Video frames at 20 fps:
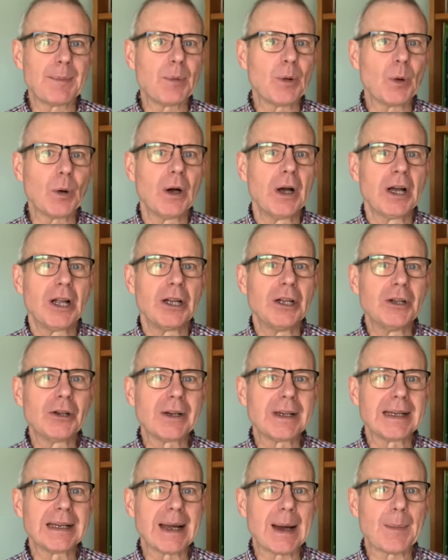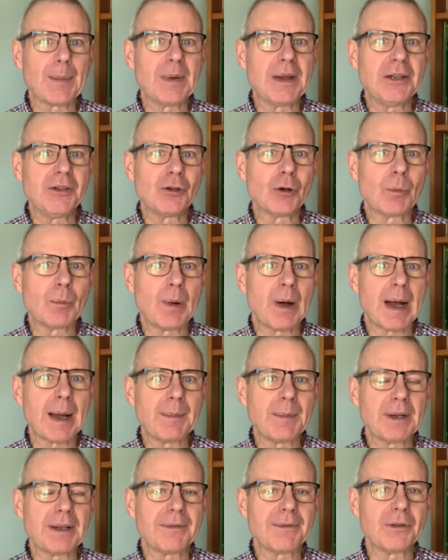or look it up in your
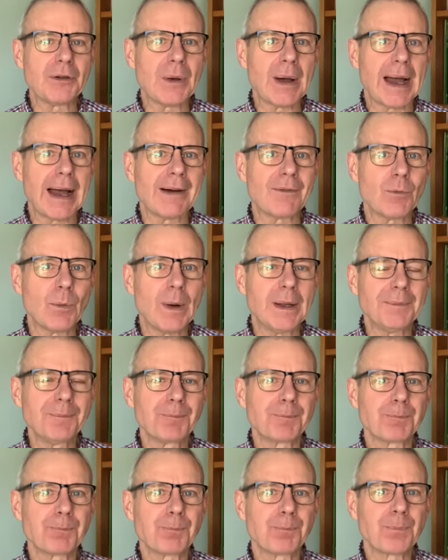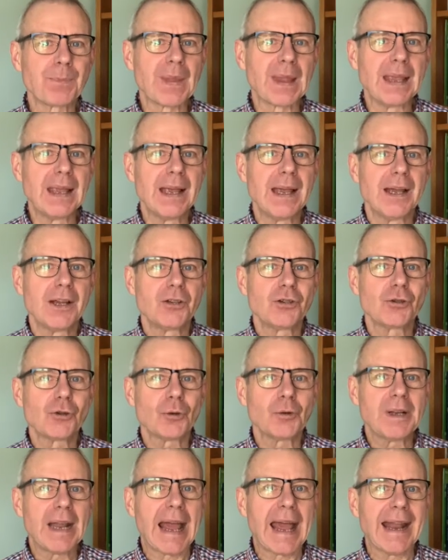Bible if you have one.
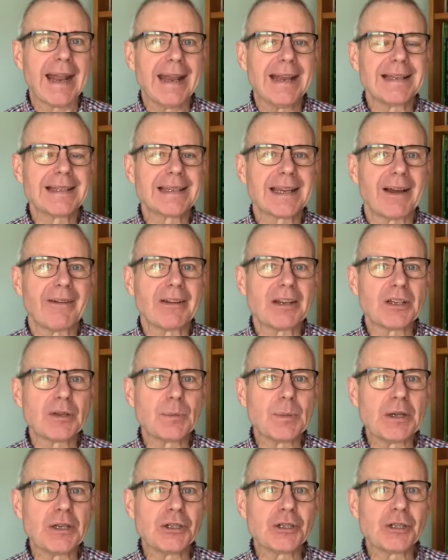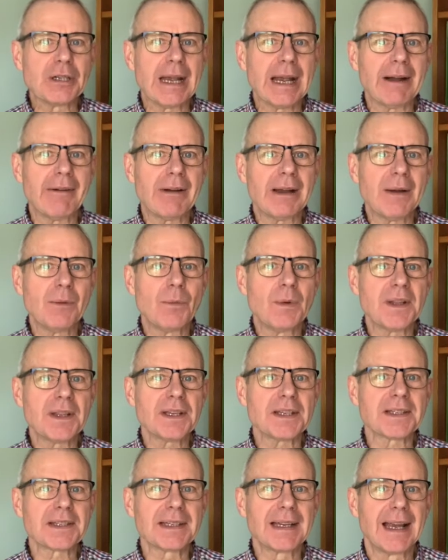Seanette is going to be sharing with
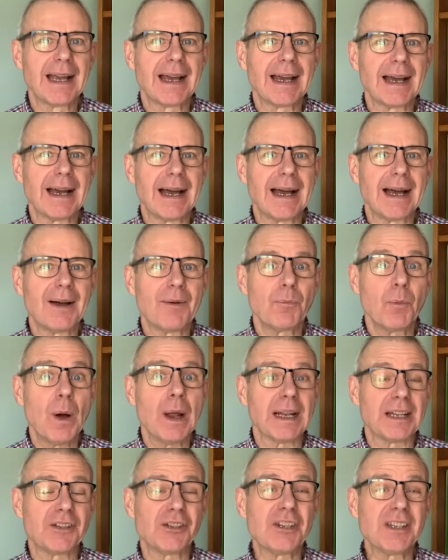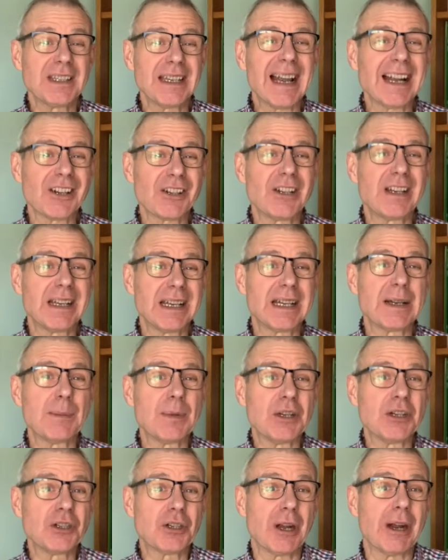us. Well, she's actually going to be
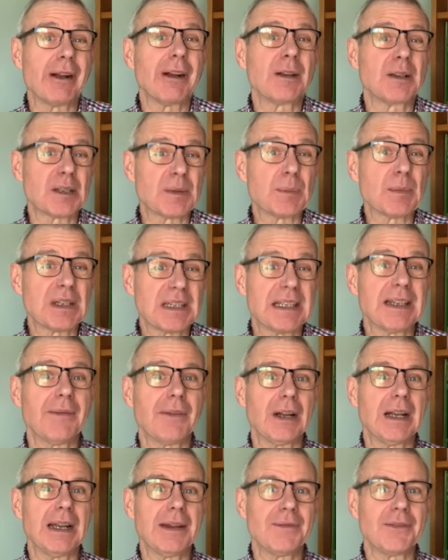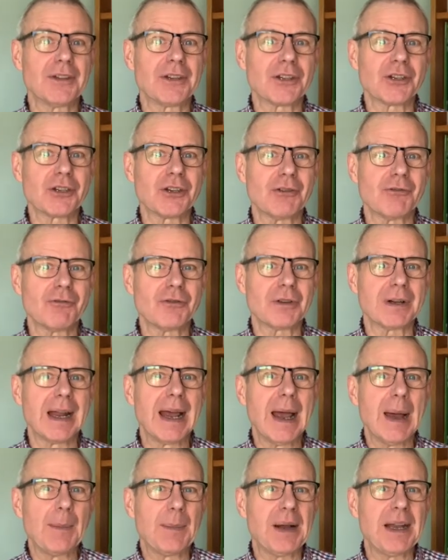sharing specifically for the children,
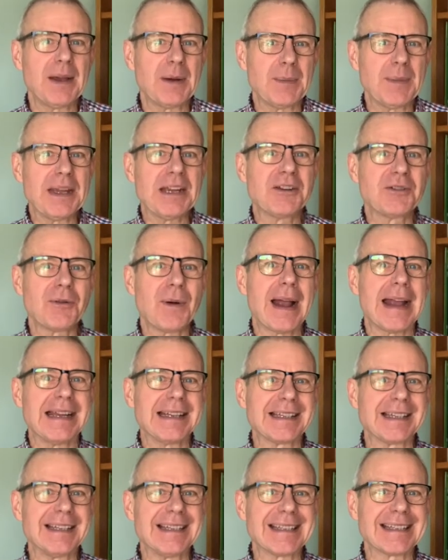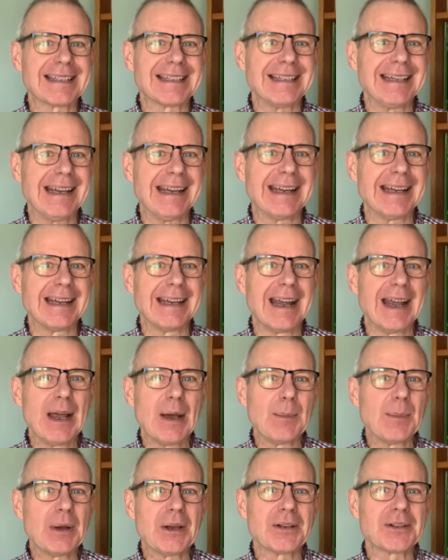but it would be great to listen in
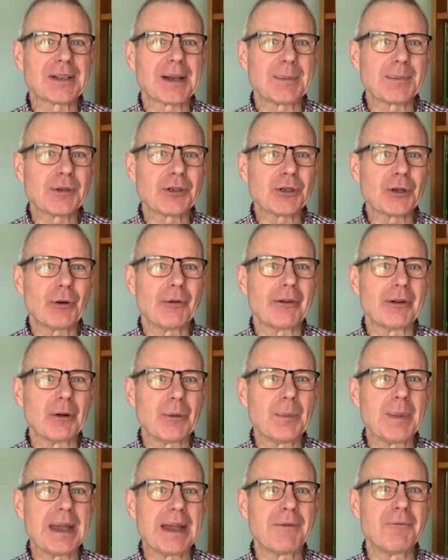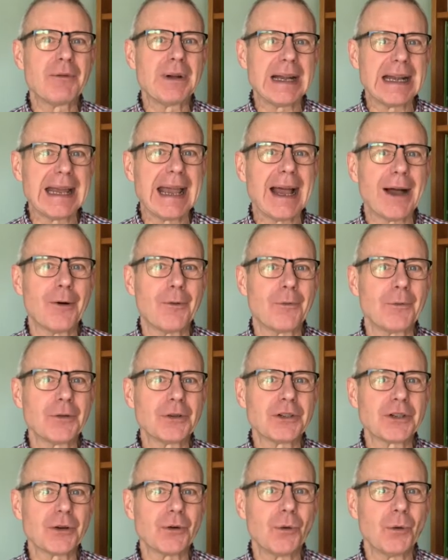because I'm sure it will be really helpful
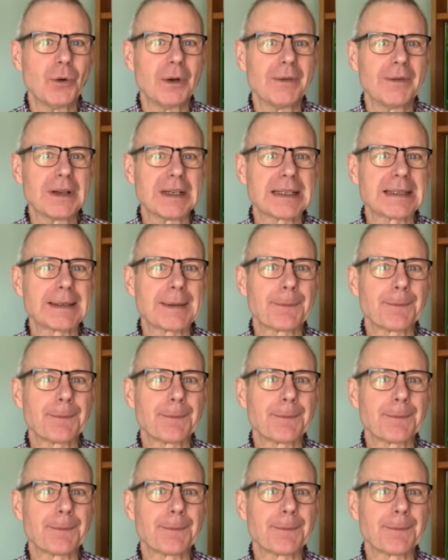to all of us.